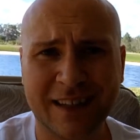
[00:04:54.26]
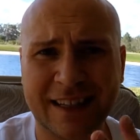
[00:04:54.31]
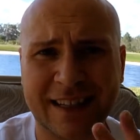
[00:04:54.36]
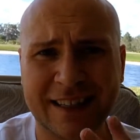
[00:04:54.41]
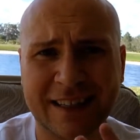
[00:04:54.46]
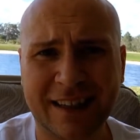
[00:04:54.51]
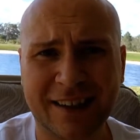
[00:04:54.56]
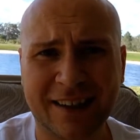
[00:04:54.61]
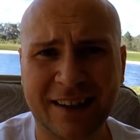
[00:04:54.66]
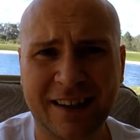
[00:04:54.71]

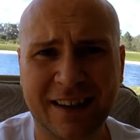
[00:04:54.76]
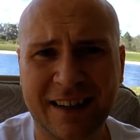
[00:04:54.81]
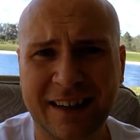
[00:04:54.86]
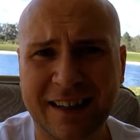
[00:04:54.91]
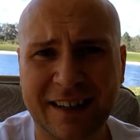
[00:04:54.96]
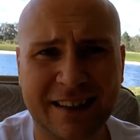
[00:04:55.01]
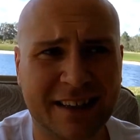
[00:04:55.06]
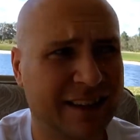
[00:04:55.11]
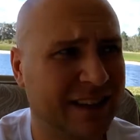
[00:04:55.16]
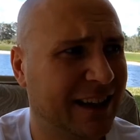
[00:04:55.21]
in
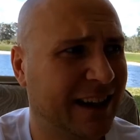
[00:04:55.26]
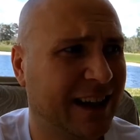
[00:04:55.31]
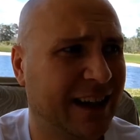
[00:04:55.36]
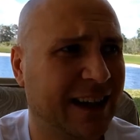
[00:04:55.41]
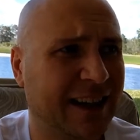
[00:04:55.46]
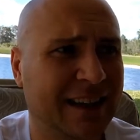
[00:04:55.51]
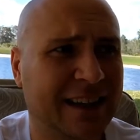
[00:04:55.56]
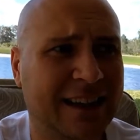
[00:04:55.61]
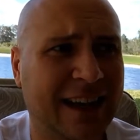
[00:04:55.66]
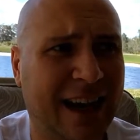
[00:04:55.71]

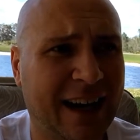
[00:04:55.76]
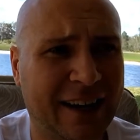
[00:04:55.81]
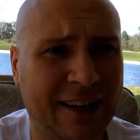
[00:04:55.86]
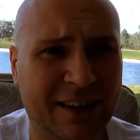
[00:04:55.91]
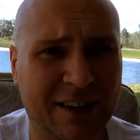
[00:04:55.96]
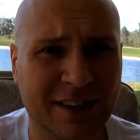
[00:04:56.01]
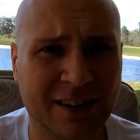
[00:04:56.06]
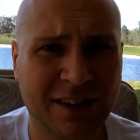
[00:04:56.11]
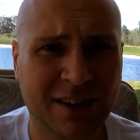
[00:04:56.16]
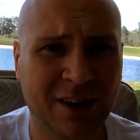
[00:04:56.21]

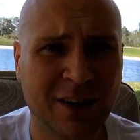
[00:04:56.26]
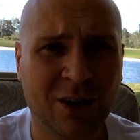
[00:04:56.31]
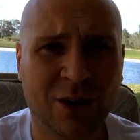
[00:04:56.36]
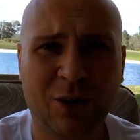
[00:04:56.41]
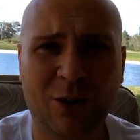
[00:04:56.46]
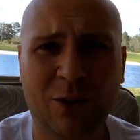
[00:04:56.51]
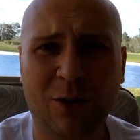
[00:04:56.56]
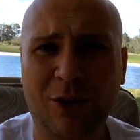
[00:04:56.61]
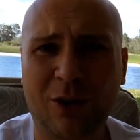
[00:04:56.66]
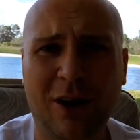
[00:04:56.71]
Ghana,
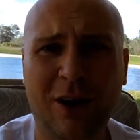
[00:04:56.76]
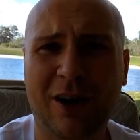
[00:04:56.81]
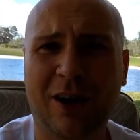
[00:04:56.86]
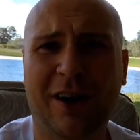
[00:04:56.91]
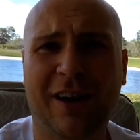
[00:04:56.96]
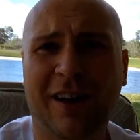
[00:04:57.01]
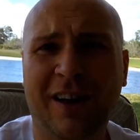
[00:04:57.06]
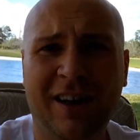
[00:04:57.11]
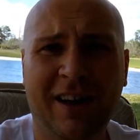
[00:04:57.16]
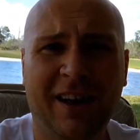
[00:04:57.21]
or
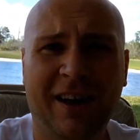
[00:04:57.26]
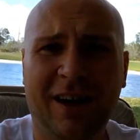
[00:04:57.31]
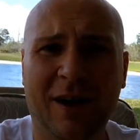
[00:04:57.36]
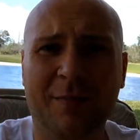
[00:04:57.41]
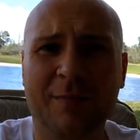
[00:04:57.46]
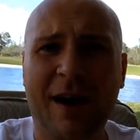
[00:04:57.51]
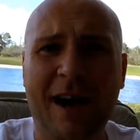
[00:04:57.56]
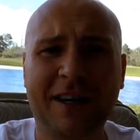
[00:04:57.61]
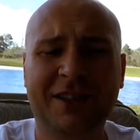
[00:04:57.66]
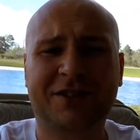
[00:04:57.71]

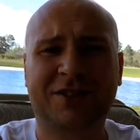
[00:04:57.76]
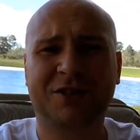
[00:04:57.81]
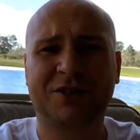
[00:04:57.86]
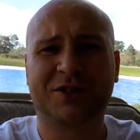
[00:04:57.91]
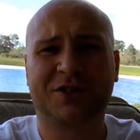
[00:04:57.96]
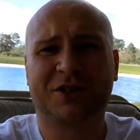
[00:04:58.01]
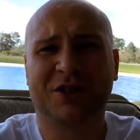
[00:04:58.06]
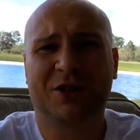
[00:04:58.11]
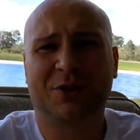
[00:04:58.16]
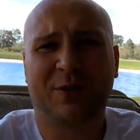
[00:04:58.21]
a
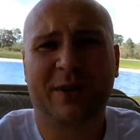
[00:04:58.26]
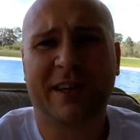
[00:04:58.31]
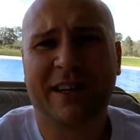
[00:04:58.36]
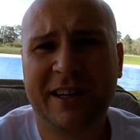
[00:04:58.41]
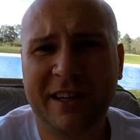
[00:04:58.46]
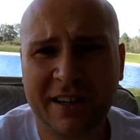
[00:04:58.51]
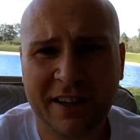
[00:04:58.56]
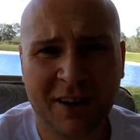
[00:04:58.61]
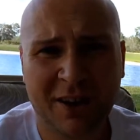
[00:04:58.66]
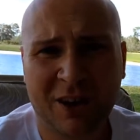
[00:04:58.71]
master's
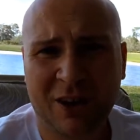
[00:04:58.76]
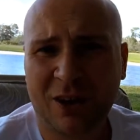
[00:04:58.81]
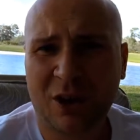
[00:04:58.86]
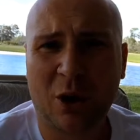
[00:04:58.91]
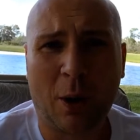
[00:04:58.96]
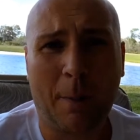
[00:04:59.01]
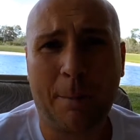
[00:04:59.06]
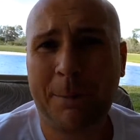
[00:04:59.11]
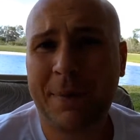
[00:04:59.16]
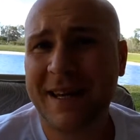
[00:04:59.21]
degree
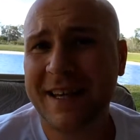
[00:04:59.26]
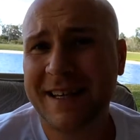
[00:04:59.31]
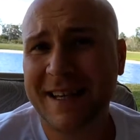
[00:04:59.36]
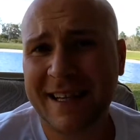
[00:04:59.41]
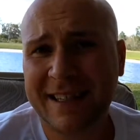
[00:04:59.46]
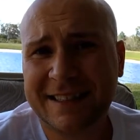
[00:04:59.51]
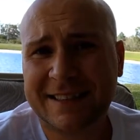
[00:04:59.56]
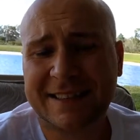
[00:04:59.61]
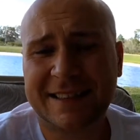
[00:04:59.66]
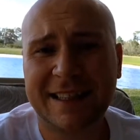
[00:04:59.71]
or a
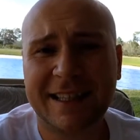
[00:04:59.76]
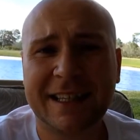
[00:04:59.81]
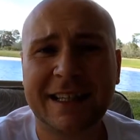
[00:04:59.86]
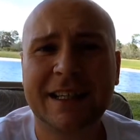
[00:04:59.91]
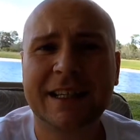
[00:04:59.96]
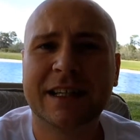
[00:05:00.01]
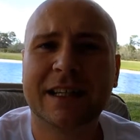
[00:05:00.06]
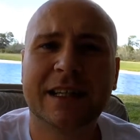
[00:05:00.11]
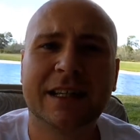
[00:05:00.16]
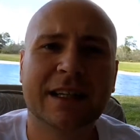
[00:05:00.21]

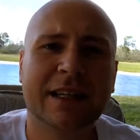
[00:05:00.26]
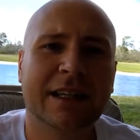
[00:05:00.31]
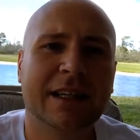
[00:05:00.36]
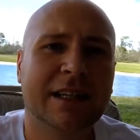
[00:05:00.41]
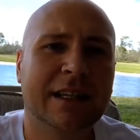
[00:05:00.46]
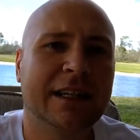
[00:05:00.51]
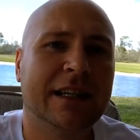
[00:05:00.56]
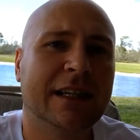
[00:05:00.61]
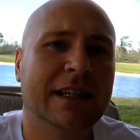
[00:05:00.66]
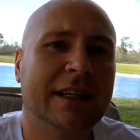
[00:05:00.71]
PhD
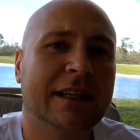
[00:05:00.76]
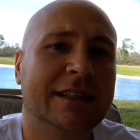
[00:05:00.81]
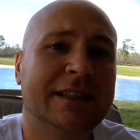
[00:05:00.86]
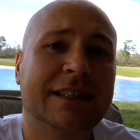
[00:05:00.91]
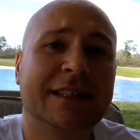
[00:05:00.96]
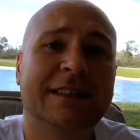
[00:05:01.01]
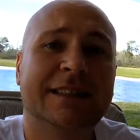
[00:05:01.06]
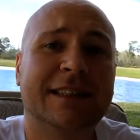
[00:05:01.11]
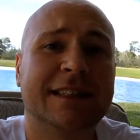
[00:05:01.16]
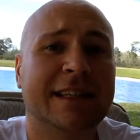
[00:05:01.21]
in
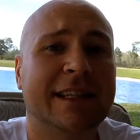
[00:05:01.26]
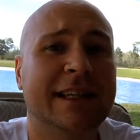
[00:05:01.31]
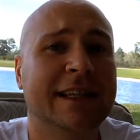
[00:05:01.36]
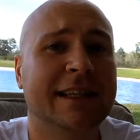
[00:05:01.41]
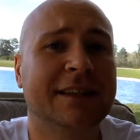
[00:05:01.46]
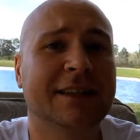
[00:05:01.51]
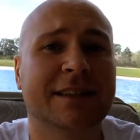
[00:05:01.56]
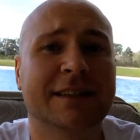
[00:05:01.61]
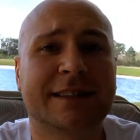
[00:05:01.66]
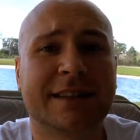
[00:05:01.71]
teaching
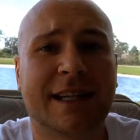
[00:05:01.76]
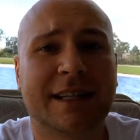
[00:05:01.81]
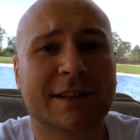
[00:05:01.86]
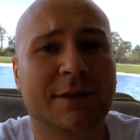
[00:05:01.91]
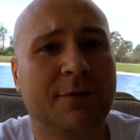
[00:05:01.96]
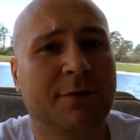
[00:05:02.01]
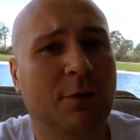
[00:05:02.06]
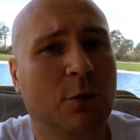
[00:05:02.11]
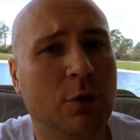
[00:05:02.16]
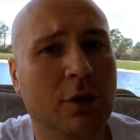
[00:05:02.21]
English as
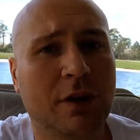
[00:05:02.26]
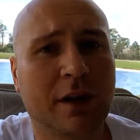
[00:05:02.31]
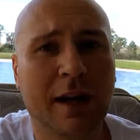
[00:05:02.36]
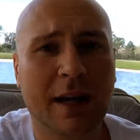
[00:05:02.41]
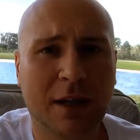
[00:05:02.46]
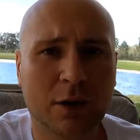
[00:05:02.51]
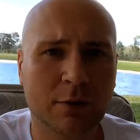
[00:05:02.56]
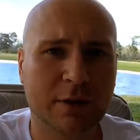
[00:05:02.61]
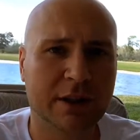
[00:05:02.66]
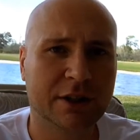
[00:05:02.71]
a foreign
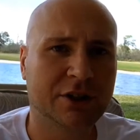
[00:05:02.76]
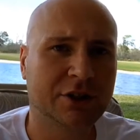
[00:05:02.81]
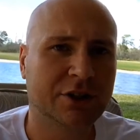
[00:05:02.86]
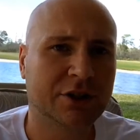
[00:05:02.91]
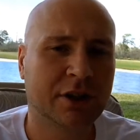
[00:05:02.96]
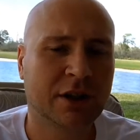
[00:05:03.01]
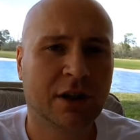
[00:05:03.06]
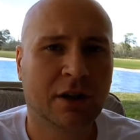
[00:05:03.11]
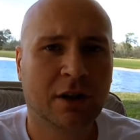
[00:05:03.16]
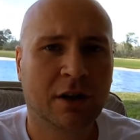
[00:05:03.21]

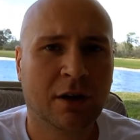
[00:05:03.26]
language